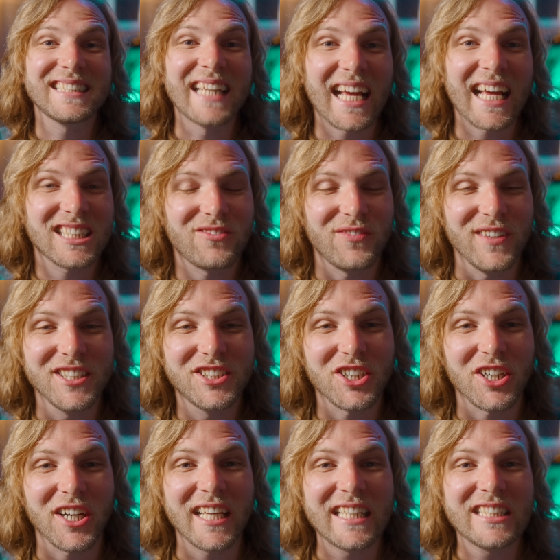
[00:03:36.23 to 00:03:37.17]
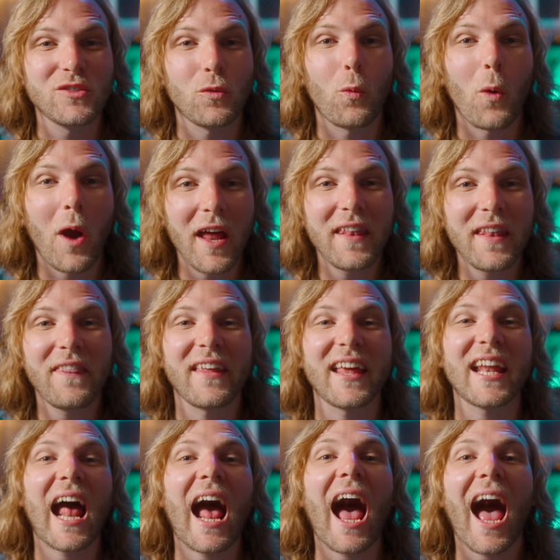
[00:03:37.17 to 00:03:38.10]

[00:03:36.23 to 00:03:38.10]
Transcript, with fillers: next feature is one that